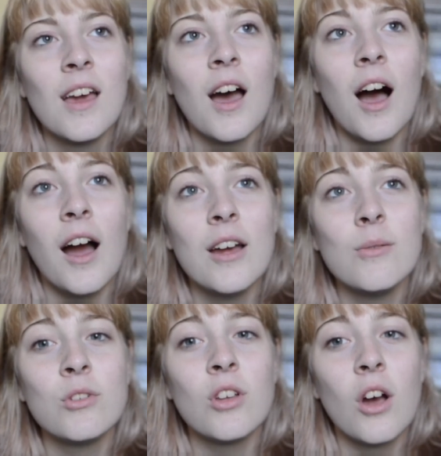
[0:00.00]

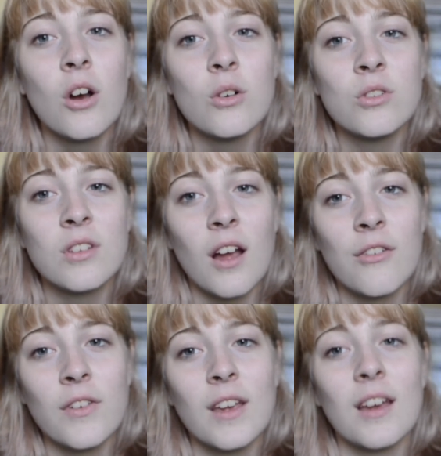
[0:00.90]
I'm so
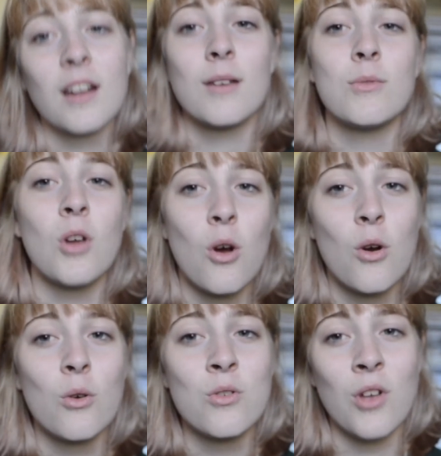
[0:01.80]
stuffy and I'm
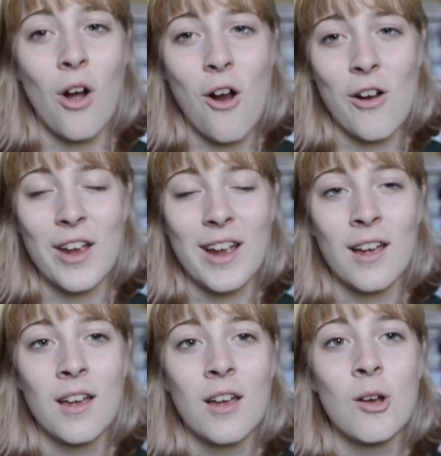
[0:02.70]
so sorry,